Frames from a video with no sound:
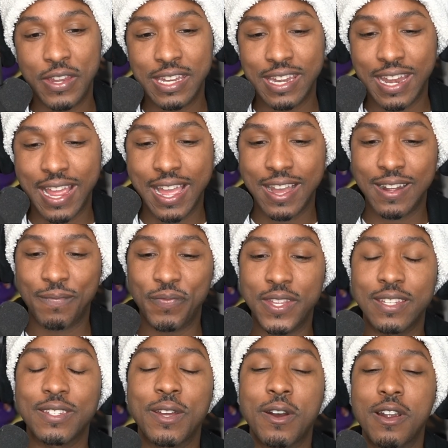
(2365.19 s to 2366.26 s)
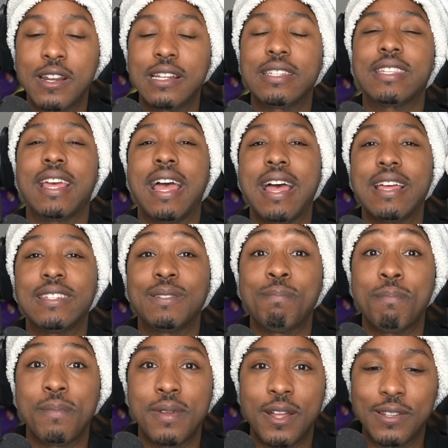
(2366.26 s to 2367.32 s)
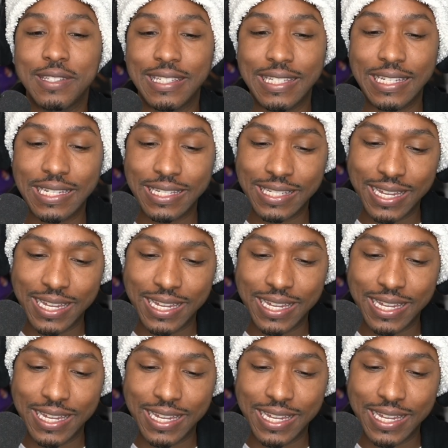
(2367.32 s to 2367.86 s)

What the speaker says: and now his heart has melted.